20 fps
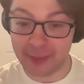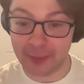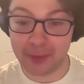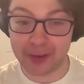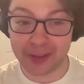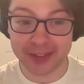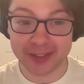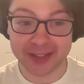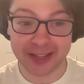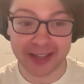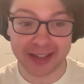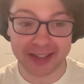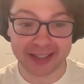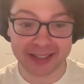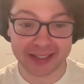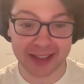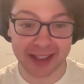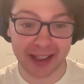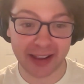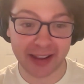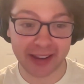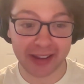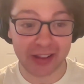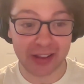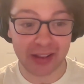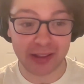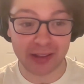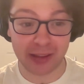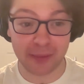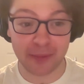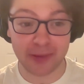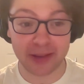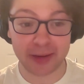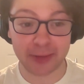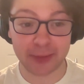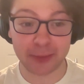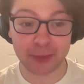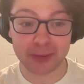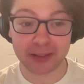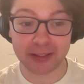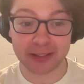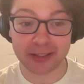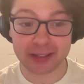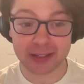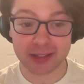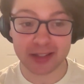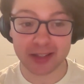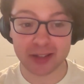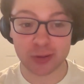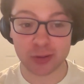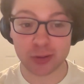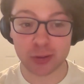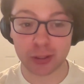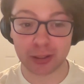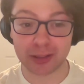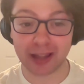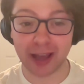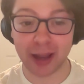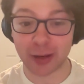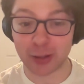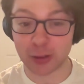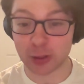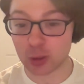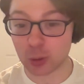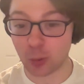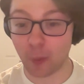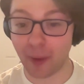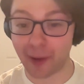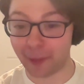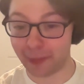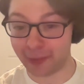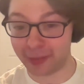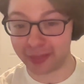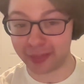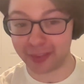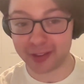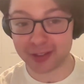With Sing Sing, limited release is July 12th,